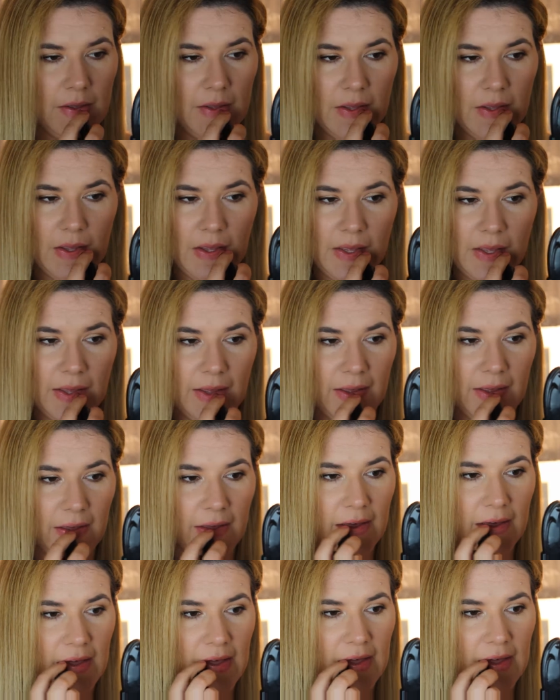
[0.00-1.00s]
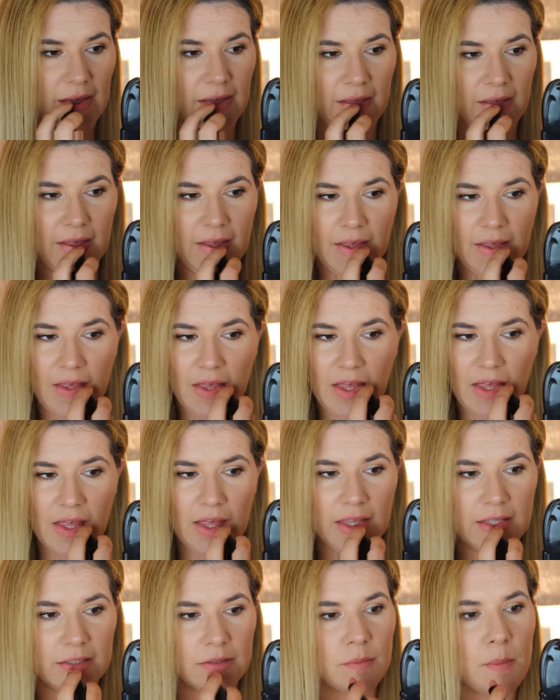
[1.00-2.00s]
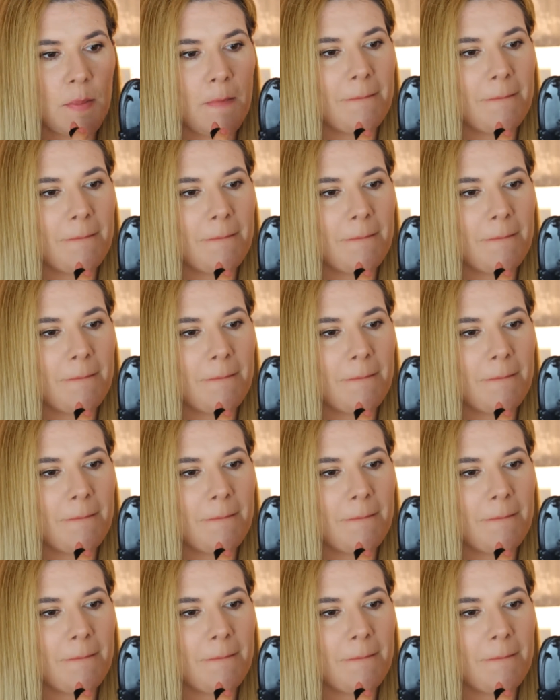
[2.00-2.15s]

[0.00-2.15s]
No one is speaking in this clip.